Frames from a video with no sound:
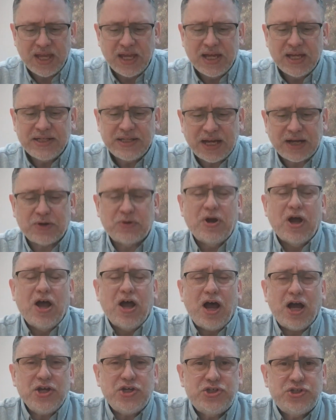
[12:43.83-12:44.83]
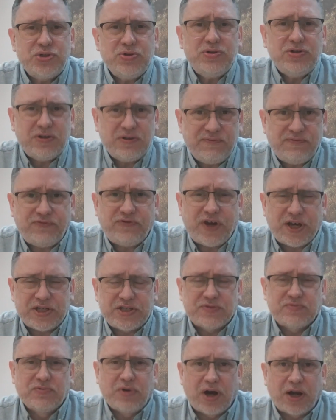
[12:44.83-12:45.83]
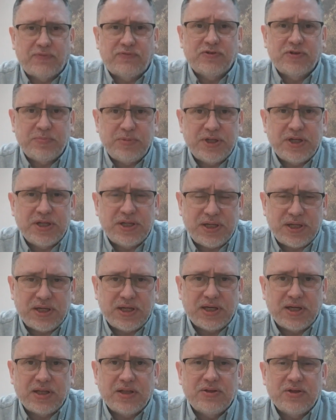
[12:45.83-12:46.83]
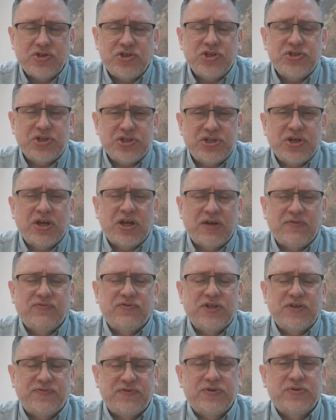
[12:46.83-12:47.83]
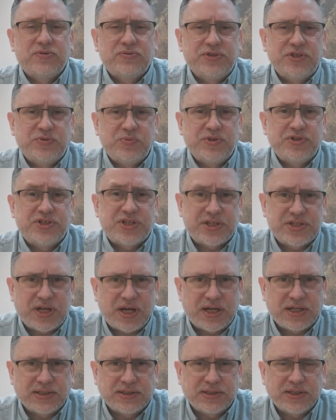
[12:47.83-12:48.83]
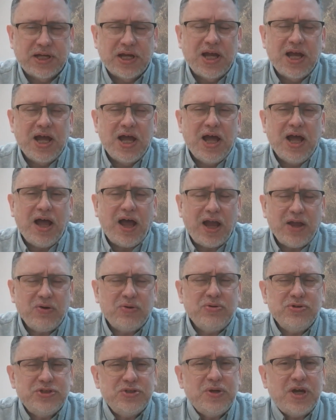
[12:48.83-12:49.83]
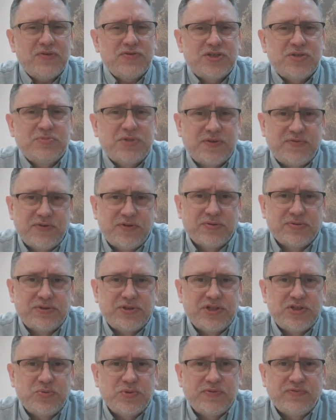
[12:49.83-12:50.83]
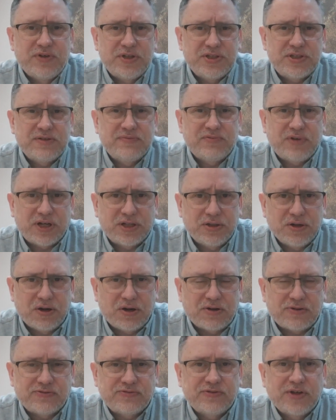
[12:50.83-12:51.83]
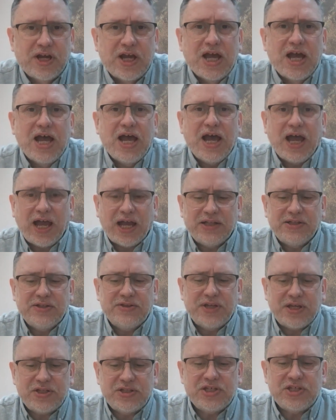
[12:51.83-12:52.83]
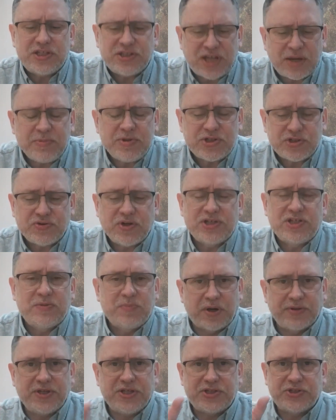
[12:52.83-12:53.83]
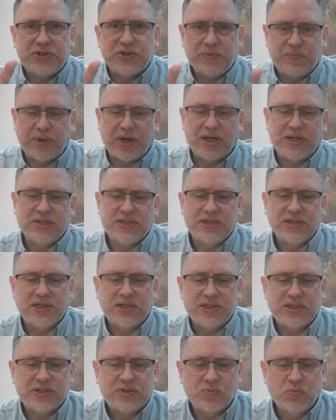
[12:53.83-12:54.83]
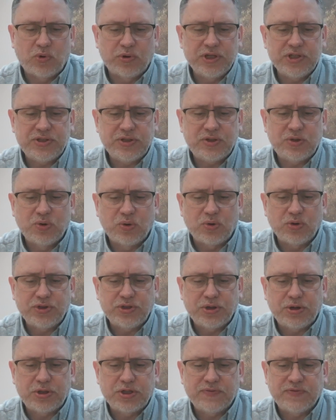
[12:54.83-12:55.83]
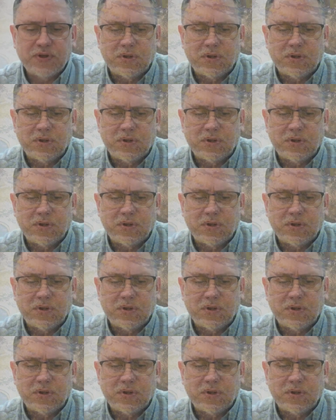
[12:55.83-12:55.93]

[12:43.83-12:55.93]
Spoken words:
Now, I should confess right from the beginning here that just as I have difficulties with Cézanne, I also have some difficulties with Vincent van Gogh. And they're demonstrated by these two paintings. One is the courtyard of the